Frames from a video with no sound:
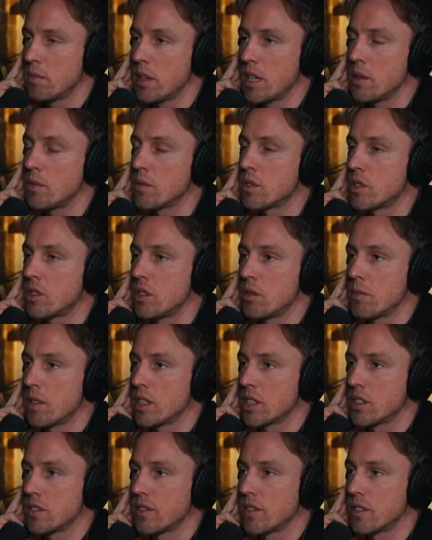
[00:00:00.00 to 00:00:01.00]
But it was too
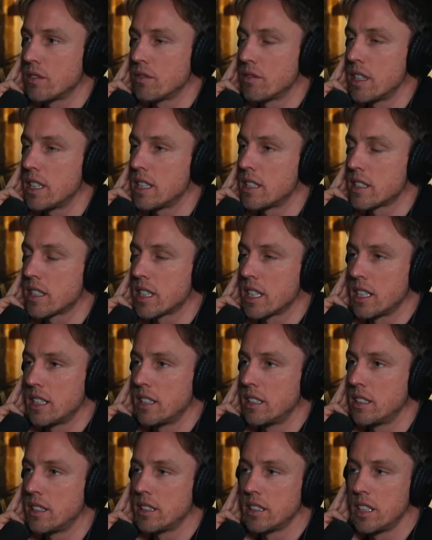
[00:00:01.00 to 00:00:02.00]
much of a risk.
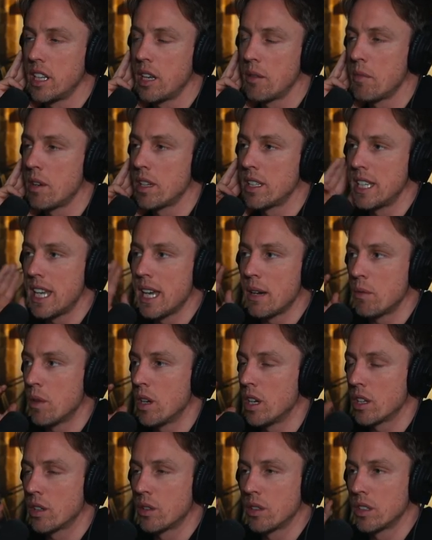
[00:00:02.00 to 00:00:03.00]
And like my
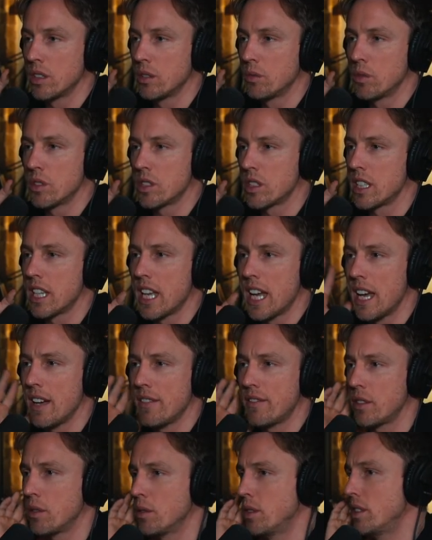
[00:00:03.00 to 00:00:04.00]
network wasn't that
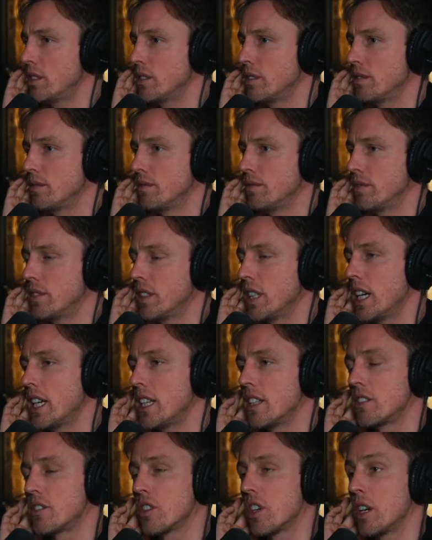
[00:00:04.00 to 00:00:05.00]
affluent
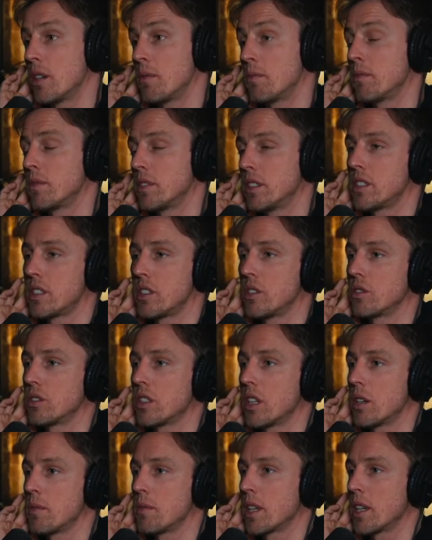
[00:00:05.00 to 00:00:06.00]
at the time. This is a long
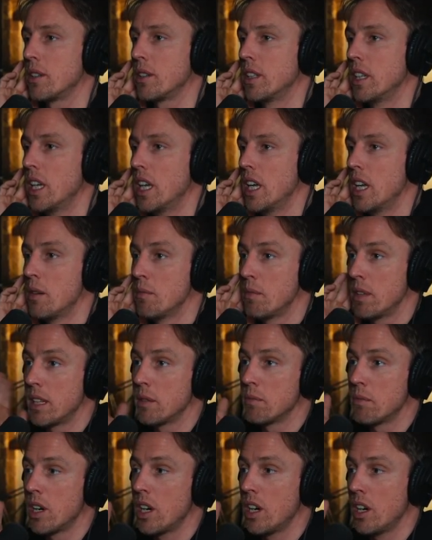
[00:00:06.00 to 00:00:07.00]
time ago. But
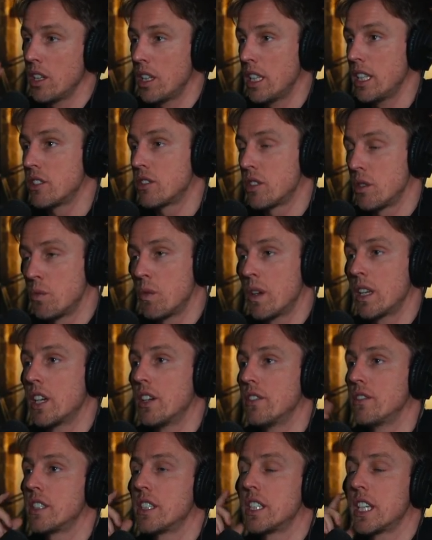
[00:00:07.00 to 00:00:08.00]
I literally went
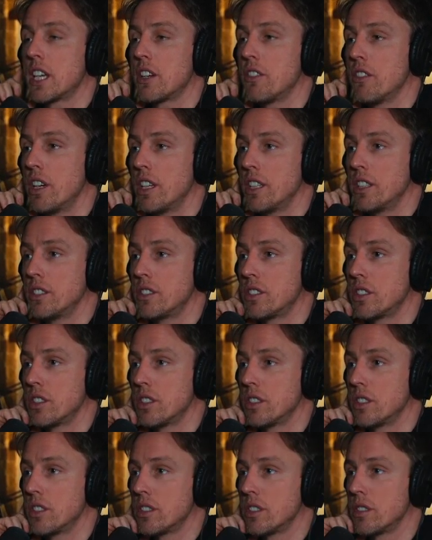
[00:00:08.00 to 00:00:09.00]
over to Necker Island
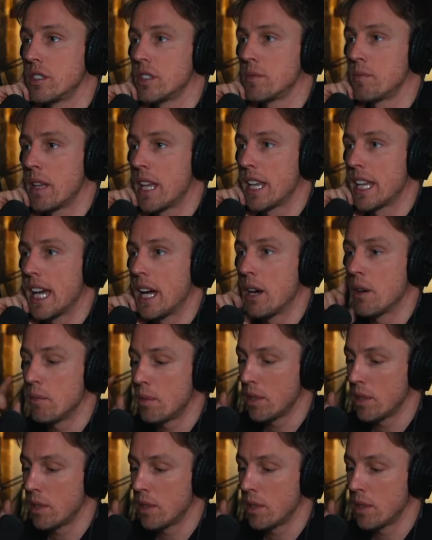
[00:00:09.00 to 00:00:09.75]
to plan it out.